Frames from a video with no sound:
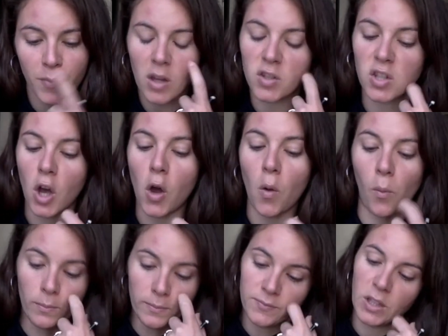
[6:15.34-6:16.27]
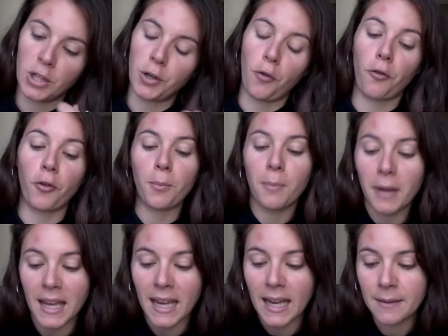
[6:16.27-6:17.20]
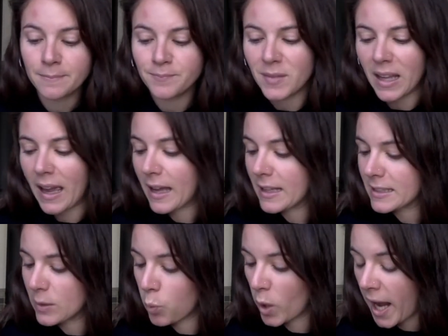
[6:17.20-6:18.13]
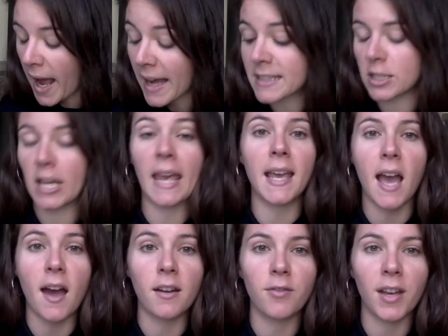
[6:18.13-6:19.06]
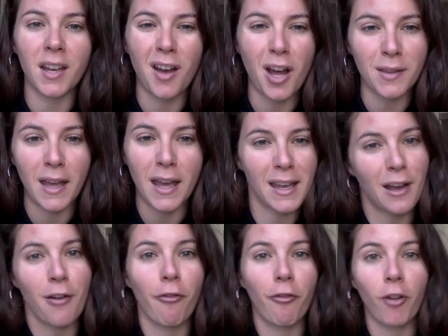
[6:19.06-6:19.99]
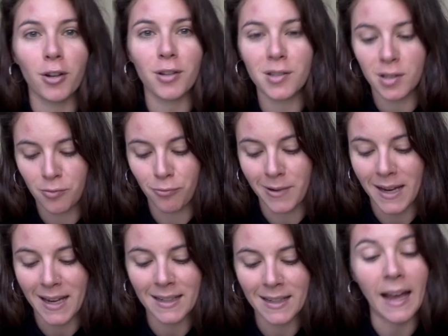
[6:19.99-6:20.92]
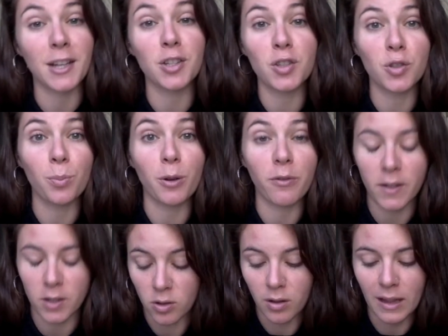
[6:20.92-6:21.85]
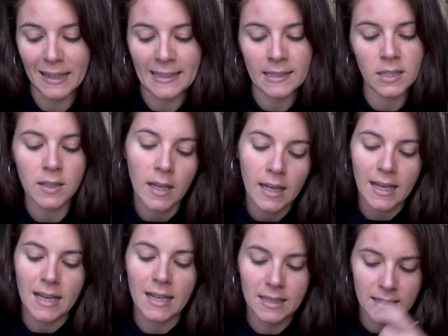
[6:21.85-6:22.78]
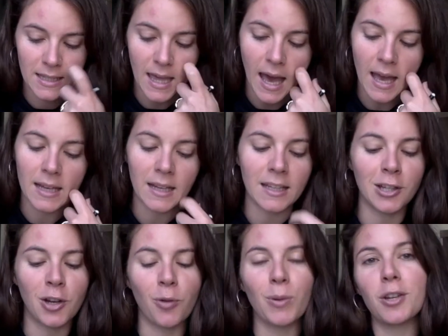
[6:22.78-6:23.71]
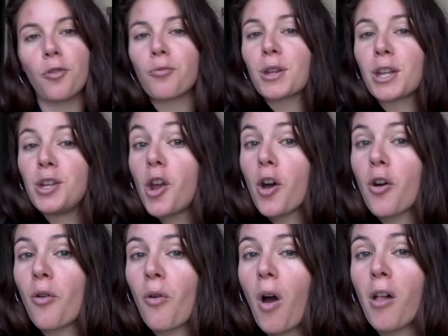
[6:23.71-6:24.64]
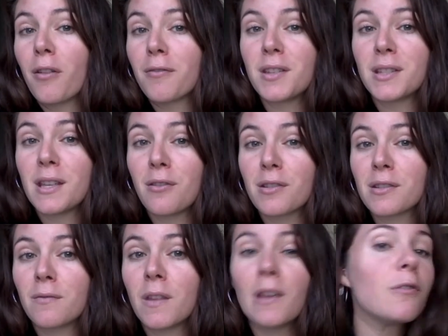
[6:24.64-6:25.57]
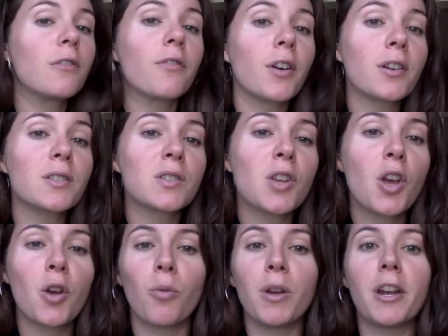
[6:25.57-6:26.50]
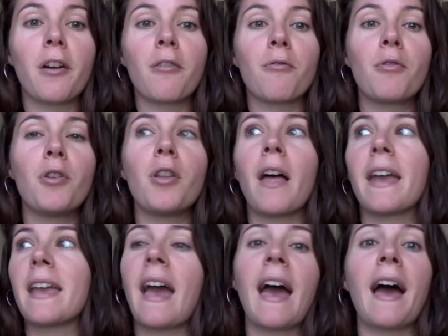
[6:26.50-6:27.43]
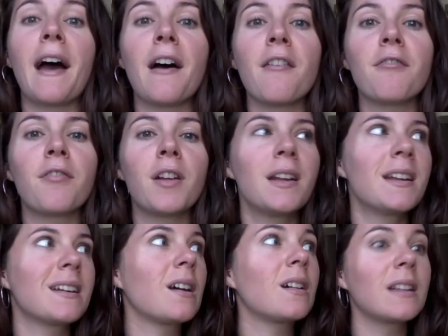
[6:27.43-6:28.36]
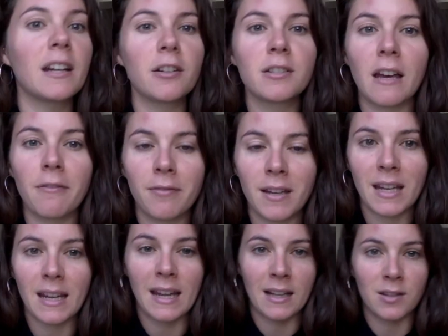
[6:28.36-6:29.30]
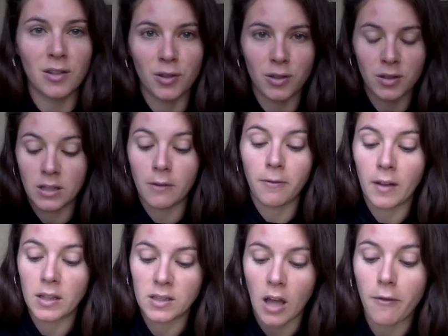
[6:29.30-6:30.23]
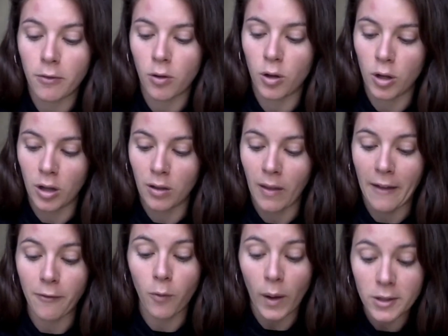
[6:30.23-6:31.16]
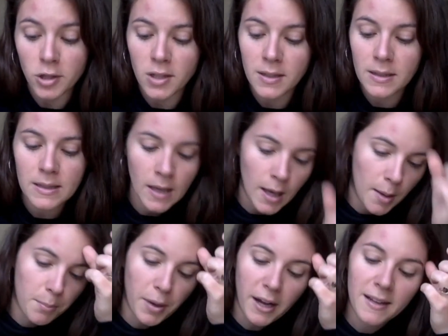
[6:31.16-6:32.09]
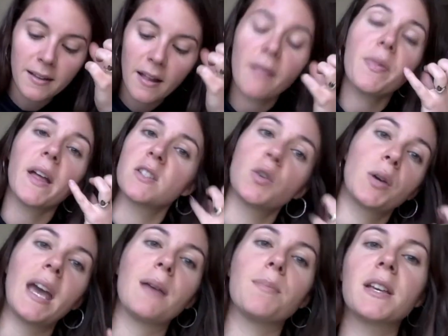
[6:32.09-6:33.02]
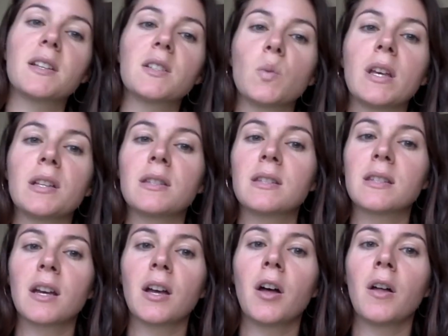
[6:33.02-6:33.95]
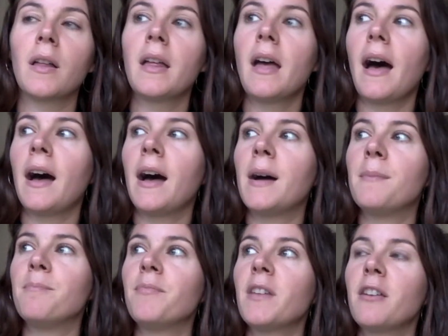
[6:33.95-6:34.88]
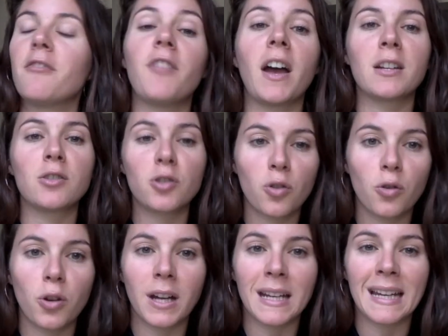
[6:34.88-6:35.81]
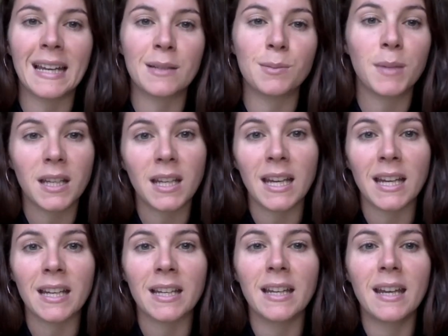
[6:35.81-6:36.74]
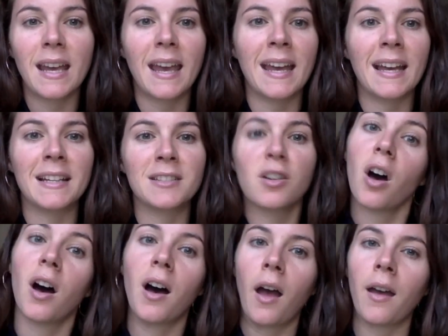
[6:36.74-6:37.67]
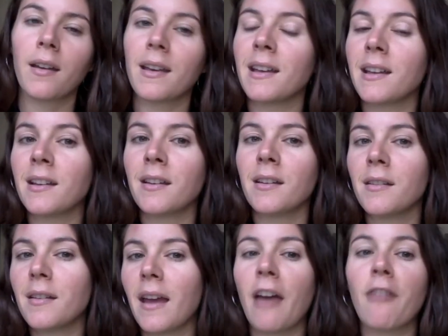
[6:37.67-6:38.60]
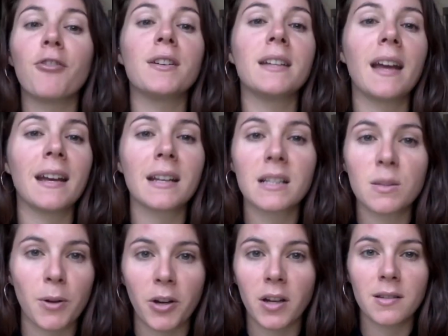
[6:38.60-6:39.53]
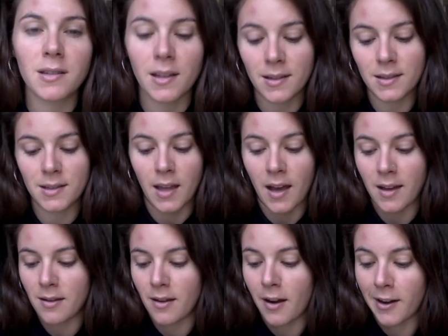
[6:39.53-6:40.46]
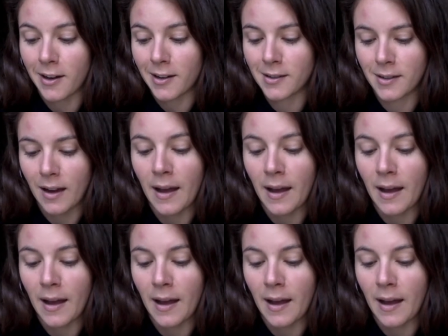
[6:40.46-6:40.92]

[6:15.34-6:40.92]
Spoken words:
So, you know, for me, what I take out of it on like a first read kind of superficial glance is that, you know, we don't really know all of the secrets of the universe. We don't like have clear, definite answers to philosophical life questions, but that's okay because we can still find joy and meaning and awe in everyday experiences that are